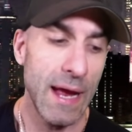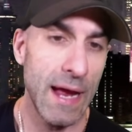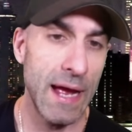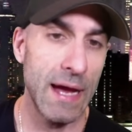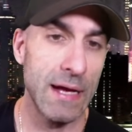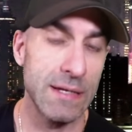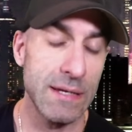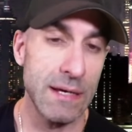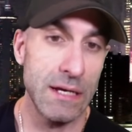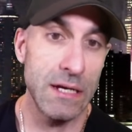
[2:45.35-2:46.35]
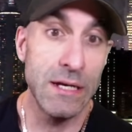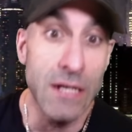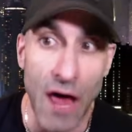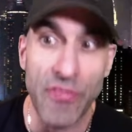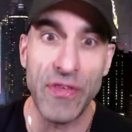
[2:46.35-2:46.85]
And
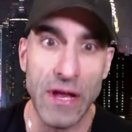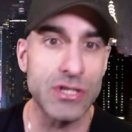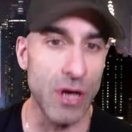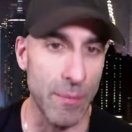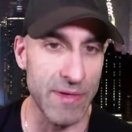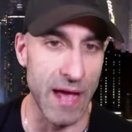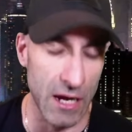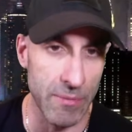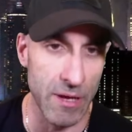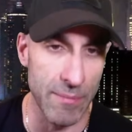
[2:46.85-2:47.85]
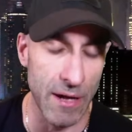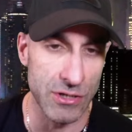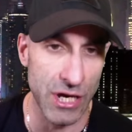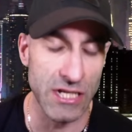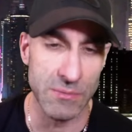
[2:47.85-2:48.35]
nothing jumps out of me about
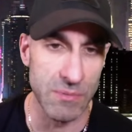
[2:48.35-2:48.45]
J.J.